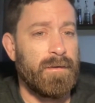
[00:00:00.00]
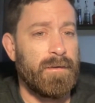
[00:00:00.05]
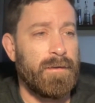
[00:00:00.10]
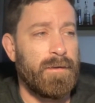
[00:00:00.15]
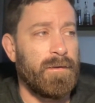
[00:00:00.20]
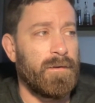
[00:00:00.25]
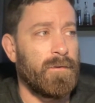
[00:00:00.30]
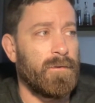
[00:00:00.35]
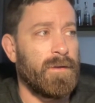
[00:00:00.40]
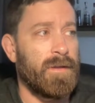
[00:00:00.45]

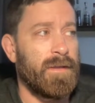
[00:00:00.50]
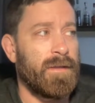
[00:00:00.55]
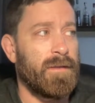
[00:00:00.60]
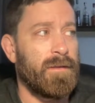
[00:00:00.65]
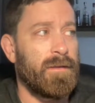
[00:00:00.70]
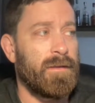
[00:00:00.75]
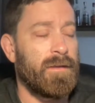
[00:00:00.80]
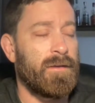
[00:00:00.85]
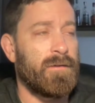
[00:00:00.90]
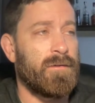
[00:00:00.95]

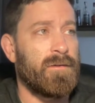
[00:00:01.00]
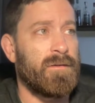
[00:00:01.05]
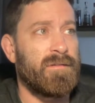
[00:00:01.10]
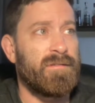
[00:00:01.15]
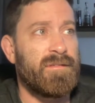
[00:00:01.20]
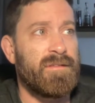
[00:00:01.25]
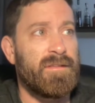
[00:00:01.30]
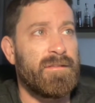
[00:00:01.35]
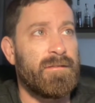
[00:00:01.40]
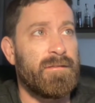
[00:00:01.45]
he could
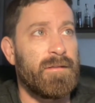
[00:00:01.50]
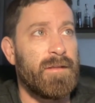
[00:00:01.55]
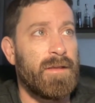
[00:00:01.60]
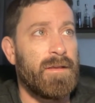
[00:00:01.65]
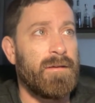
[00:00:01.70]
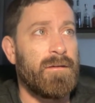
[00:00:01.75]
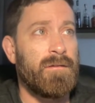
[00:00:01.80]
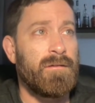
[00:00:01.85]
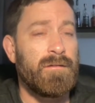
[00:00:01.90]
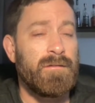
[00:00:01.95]

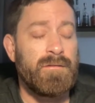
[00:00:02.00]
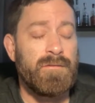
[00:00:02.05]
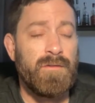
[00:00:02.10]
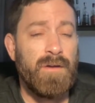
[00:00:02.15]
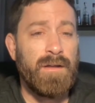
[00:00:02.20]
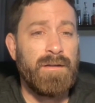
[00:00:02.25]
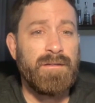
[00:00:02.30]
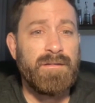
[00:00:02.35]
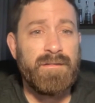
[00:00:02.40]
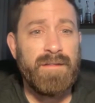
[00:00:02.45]
have
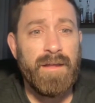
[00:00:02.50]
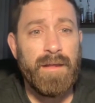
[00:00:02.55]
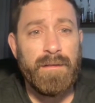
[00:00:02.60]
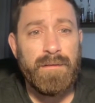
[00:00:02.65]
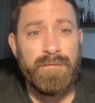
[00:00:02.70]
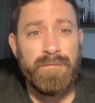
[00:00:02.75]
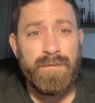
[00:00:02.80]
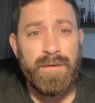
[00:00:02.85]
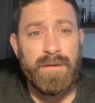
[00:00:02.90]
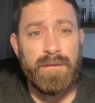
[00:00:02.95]
tried to stay on
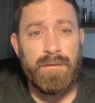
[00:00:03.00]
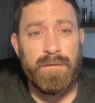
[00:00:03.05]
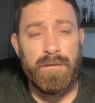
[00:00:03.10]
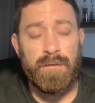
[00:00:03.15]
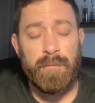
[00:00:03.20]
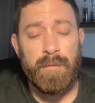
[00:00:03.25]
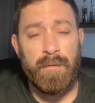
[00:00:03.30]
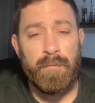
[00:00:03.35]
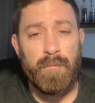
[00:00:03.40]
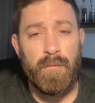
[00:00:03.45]
the feet a
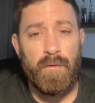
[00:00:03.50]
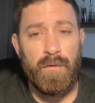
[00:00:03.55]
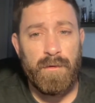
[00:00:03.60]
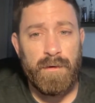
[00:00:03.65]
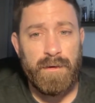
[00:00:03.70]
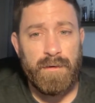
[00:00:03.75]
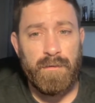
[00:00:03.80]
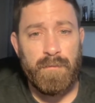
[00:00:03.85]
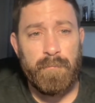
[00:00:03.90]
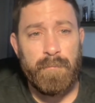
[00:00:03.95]
little bit more,
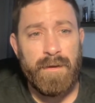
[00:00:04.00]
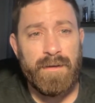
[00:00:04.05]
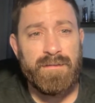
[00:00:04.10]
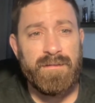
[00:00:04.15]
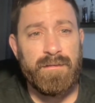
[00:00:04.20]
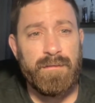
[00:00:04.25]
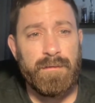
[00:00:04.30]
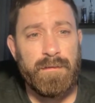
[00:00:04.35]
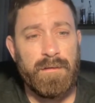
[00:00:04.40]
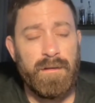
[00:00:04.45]

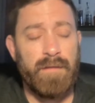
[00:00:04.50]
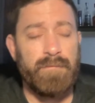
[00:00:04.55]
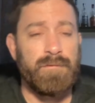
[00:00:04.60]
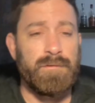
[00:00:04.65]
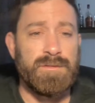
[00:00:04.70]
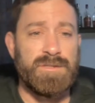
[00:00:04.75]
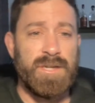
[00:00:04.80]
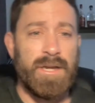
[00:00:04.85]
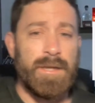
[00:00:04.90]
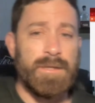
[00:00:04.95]
mix in the
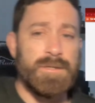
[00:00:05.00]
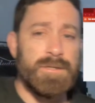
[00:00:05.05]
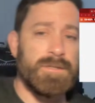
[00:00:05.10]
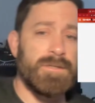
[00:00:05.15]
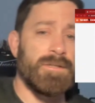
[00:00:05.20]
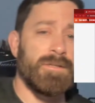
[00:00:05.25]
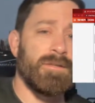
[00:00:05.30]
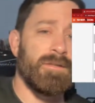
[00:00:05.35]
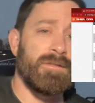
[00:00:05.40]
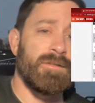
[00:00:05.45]
level
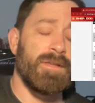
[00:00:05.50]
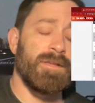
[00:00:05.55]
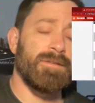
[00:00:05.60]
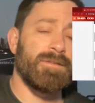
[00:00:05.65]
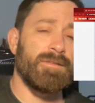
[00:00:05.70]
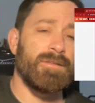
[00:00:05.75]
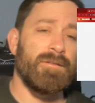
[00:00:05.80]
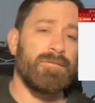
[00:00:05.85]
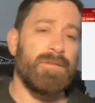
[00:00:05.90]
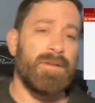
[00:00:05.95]
changes
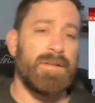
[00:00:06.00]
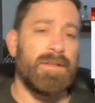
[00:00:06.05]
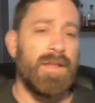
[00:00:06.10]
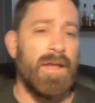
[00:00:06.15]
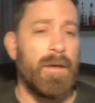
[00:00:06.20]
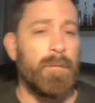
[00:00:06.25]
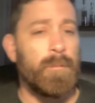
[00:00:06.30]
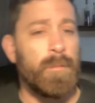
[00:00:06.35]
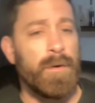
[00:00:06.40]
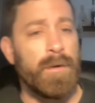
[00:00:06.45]
and stuff like
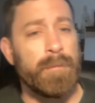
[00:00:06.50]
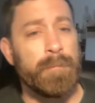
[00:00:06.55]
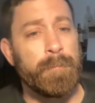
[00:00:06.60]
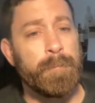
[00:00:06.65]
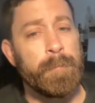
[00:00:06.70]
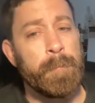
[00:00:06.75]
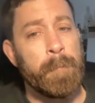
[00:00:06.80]
that. But